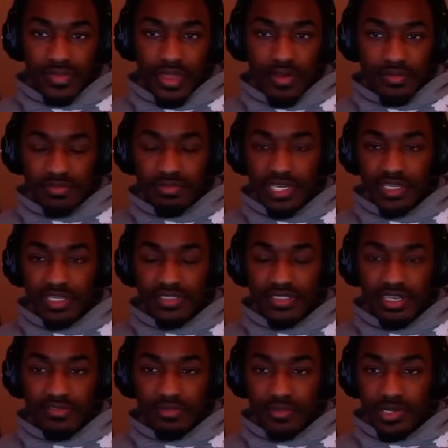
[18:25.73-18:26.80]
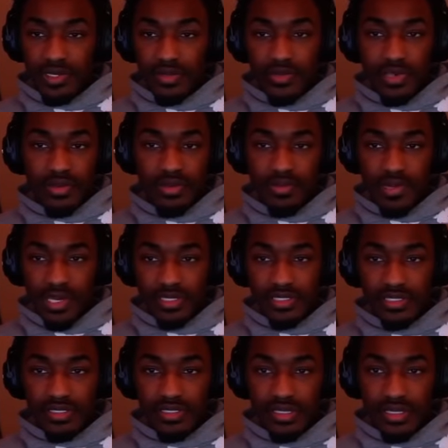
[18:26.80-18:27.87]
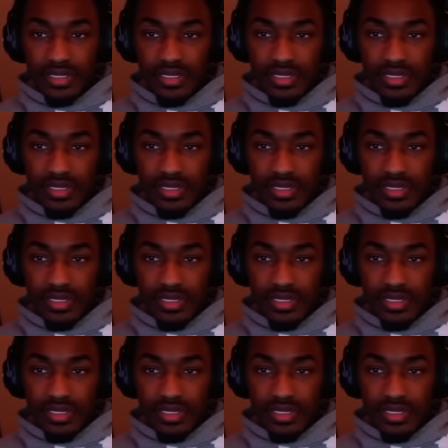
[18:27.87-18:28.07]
I was making and saving money way back then.